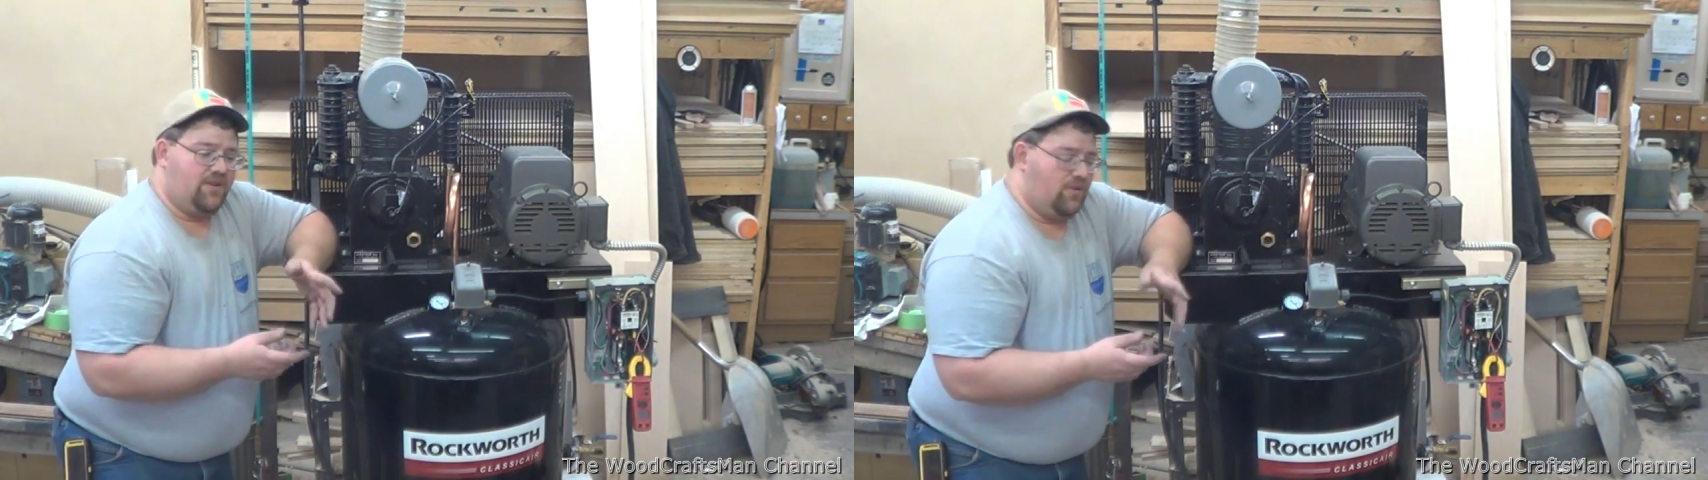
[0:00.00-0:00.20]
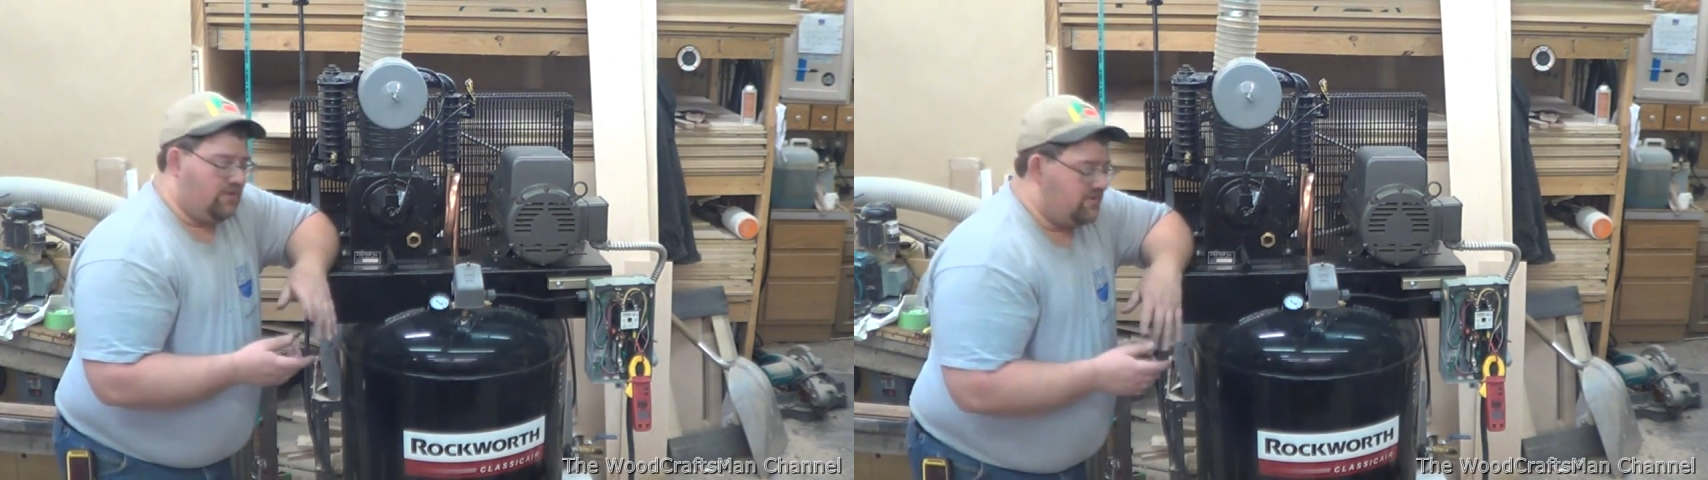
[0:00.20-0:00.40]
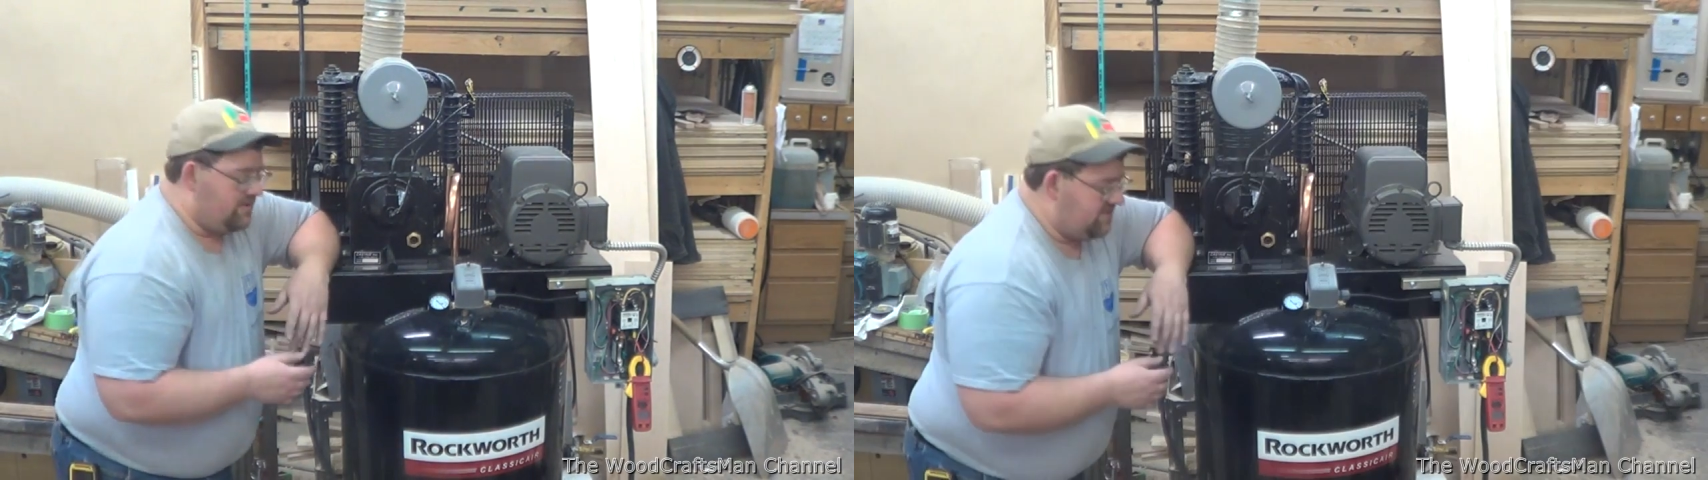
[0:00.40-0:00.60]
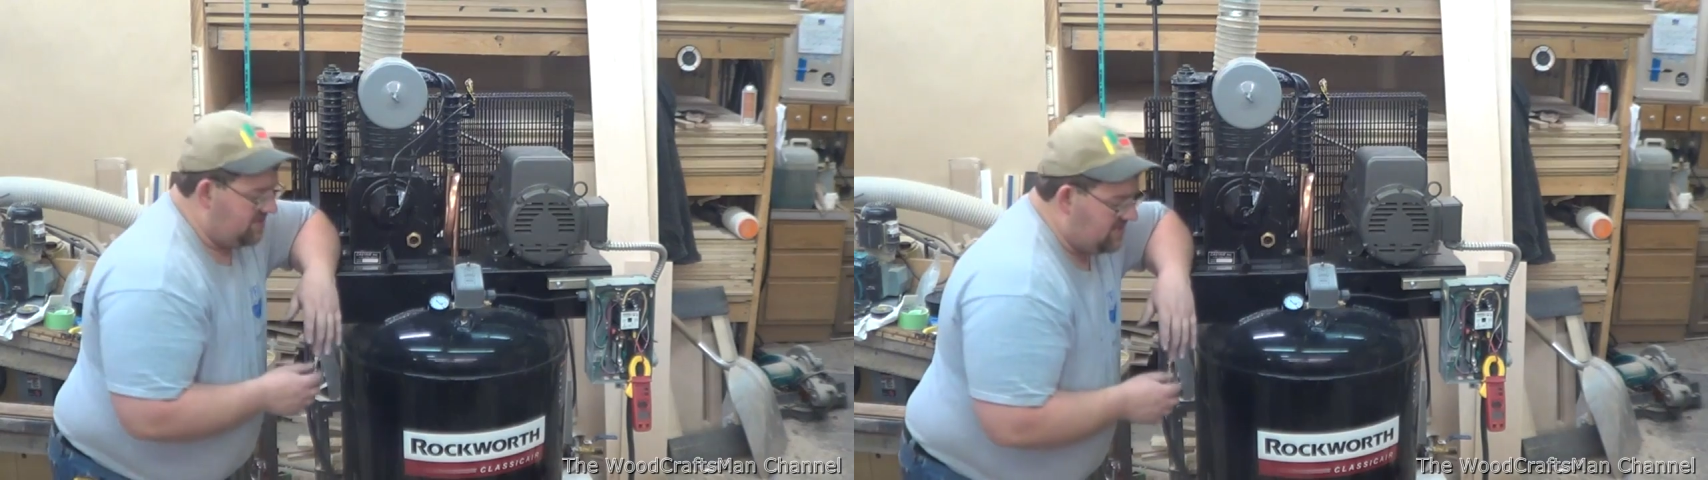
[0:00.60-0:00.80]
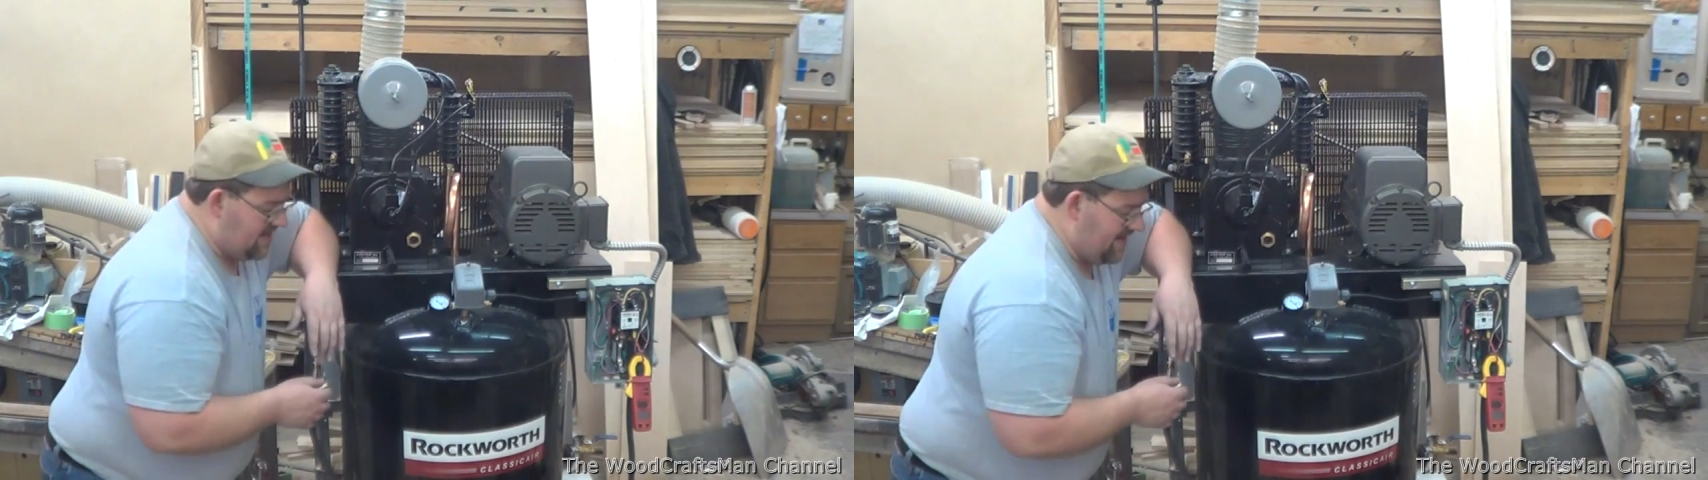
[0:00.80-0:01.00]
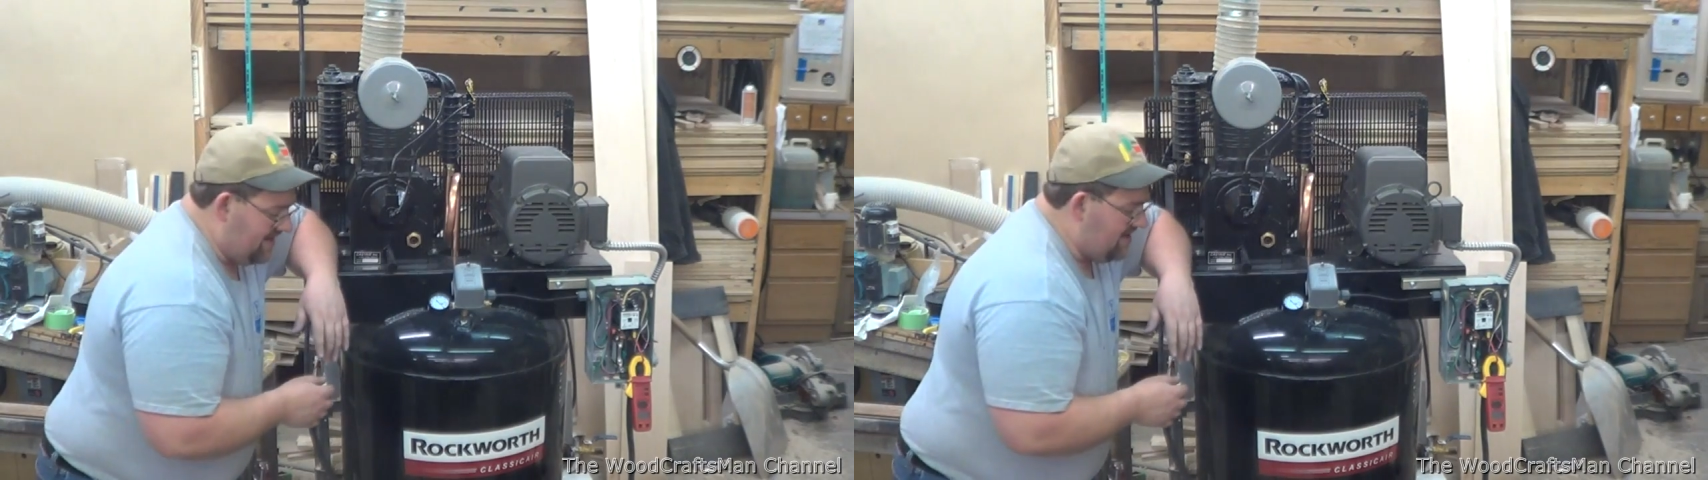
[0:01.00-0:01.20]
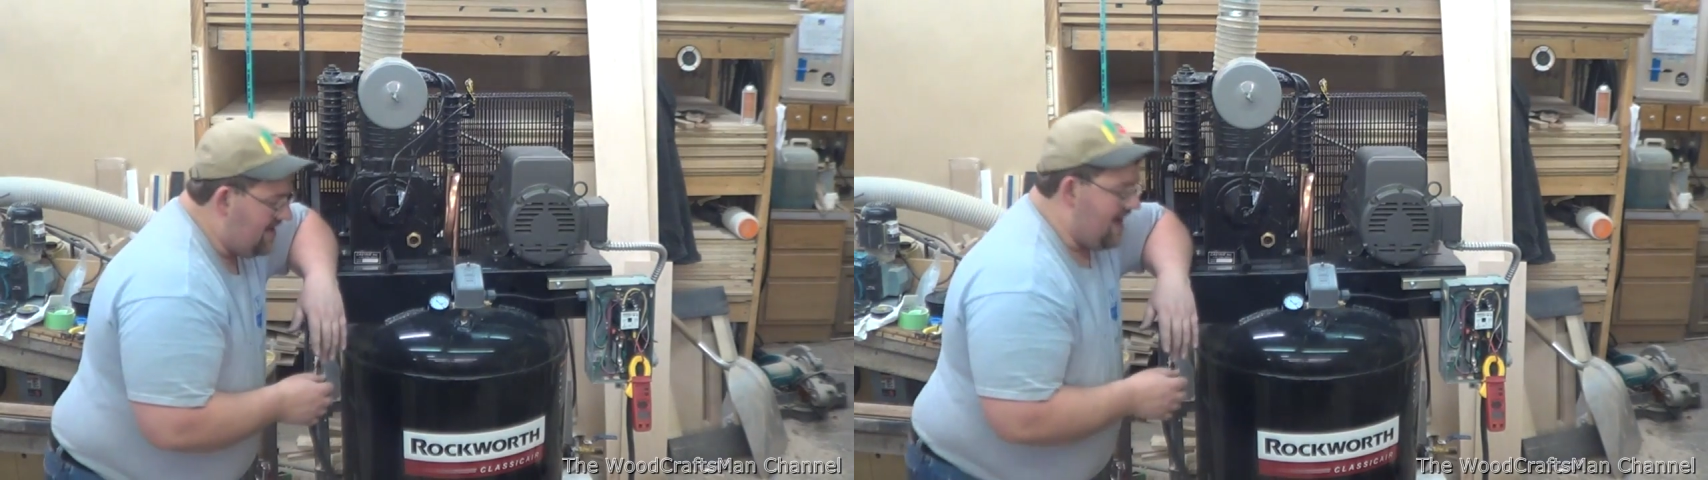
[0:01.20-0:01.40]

old Quincy tank,